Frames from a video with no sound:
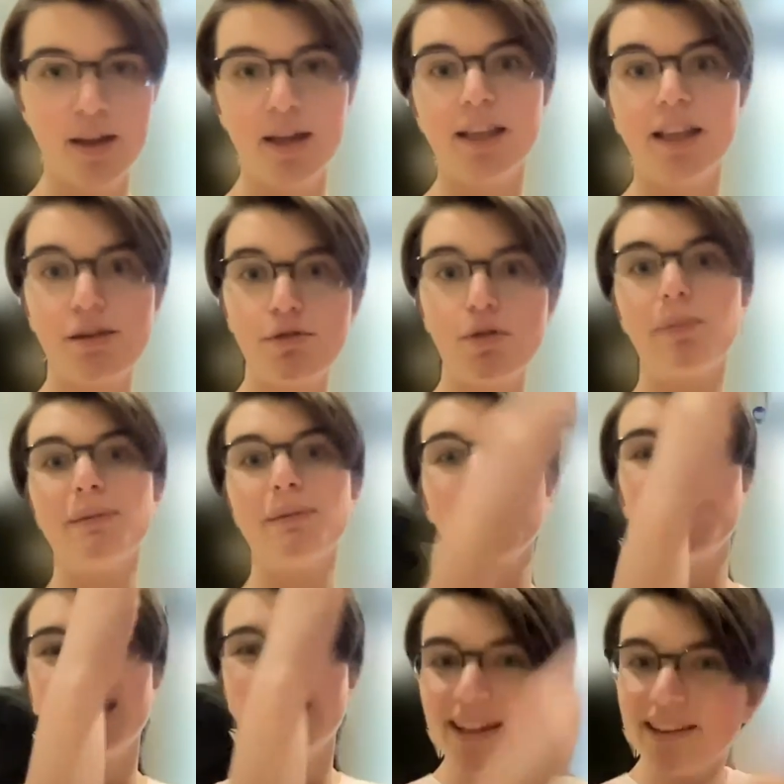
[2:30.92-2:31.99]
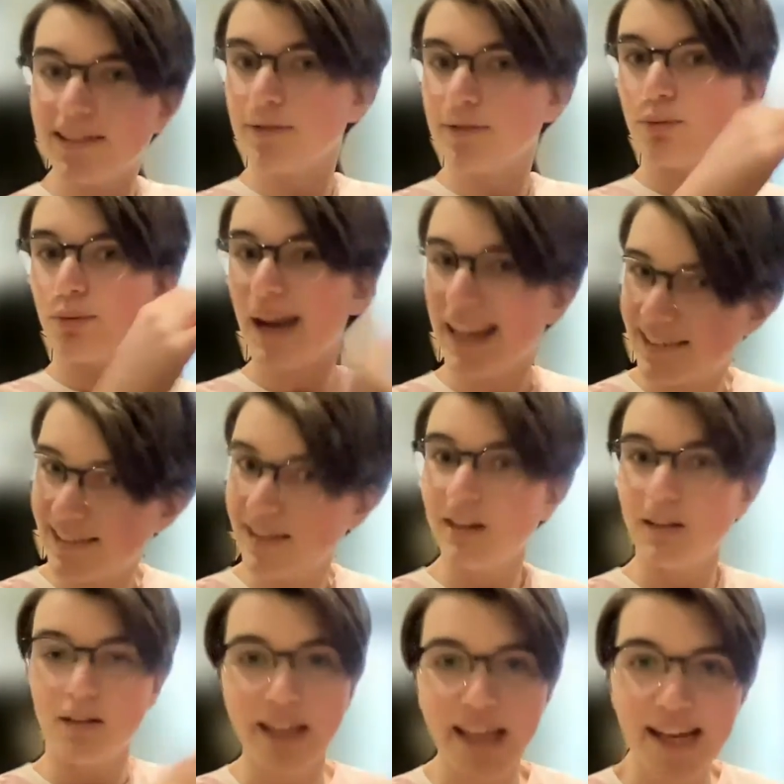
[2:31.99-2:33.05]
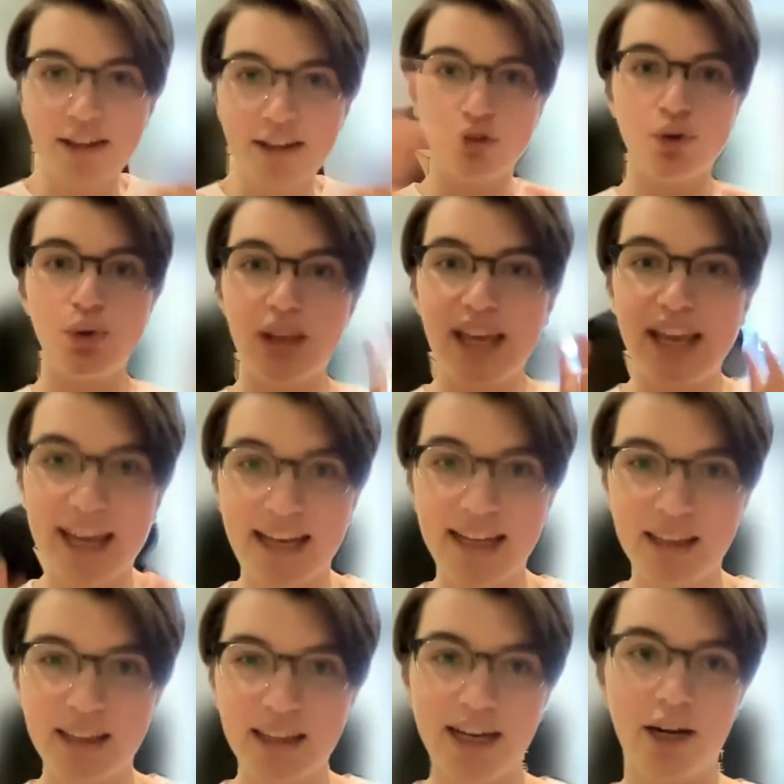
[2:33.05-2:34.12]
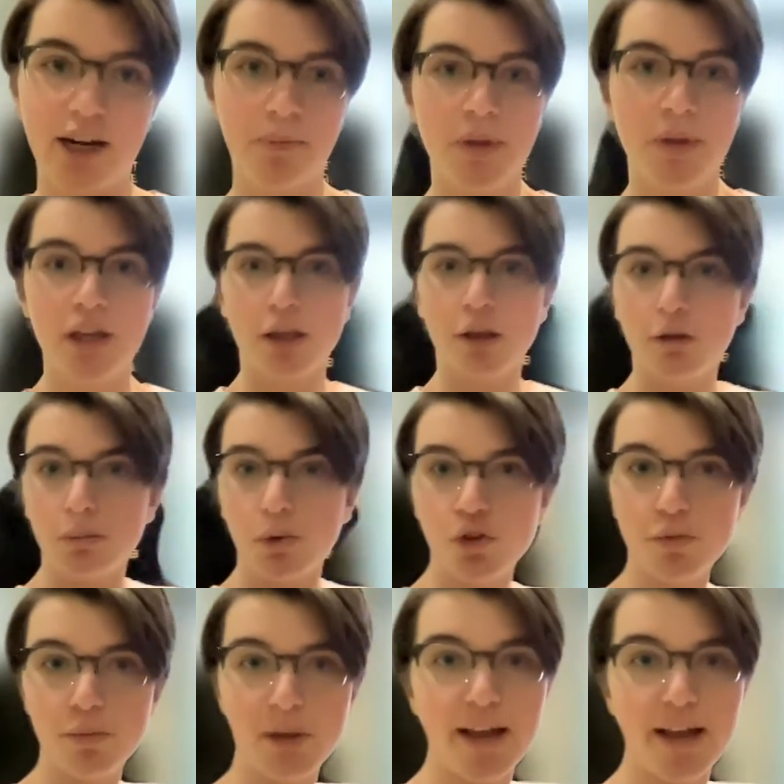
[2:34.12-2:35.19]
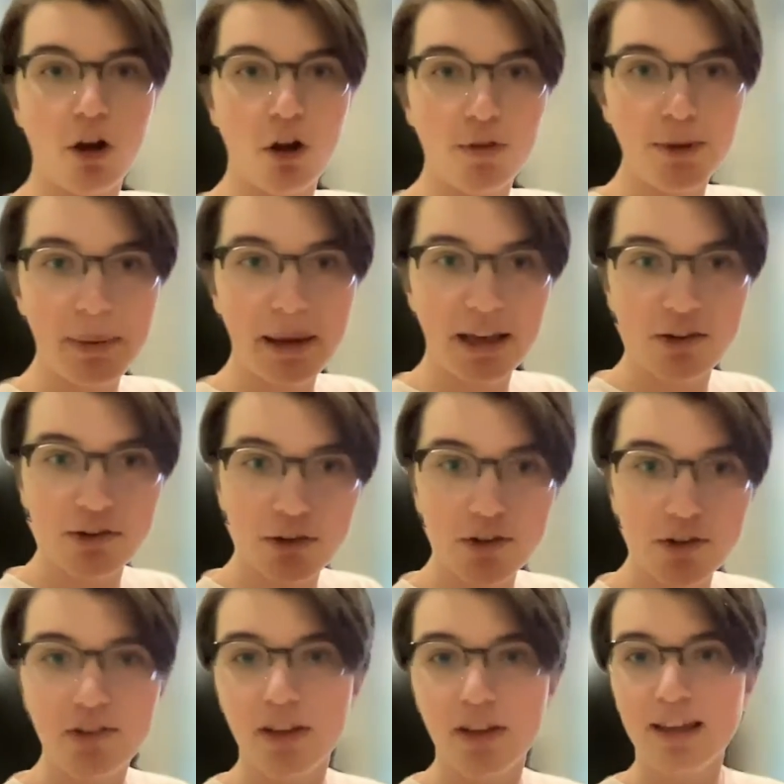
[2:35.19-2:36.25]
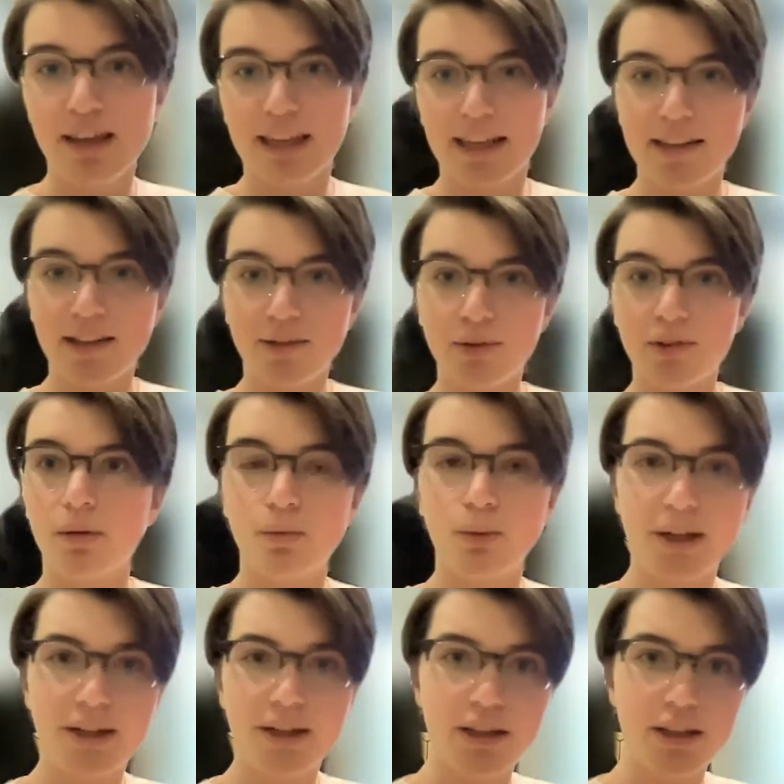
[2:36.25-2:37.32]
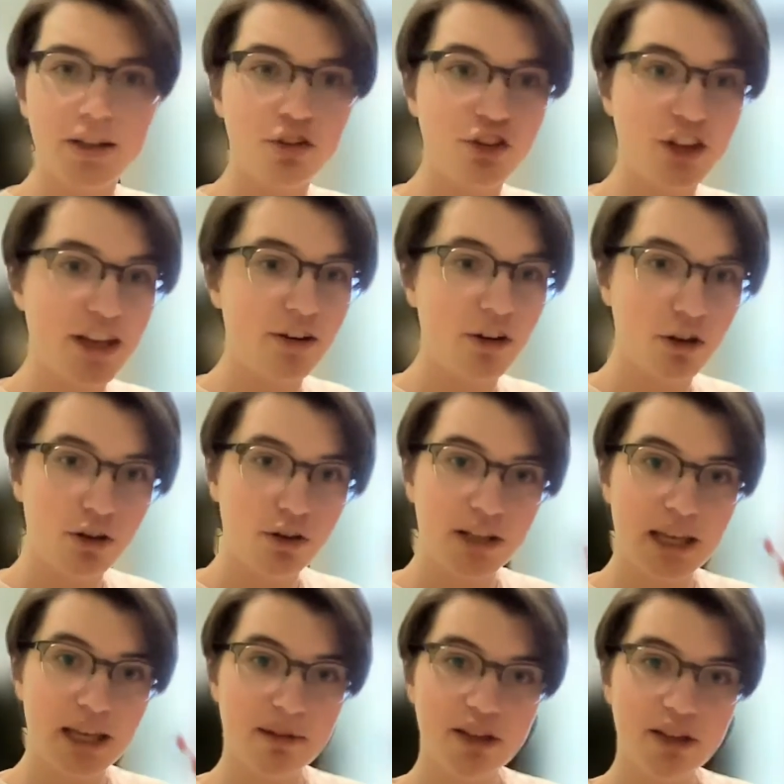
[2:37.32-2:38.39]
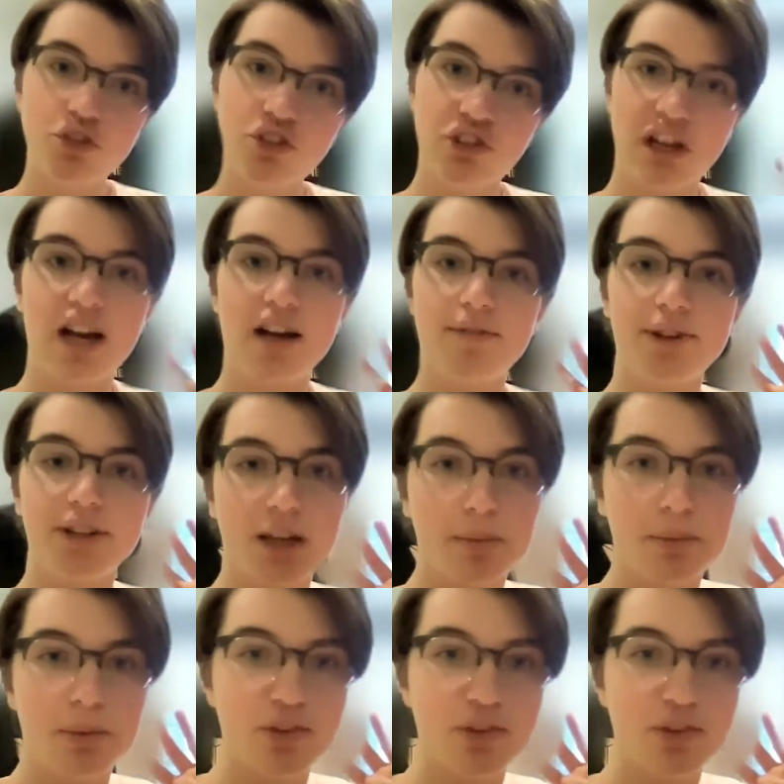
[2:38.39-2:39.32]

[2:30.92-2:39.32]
there would be millions of weights leading to the hidden layer. You'd multiply all of the pixels in this one channel image of a number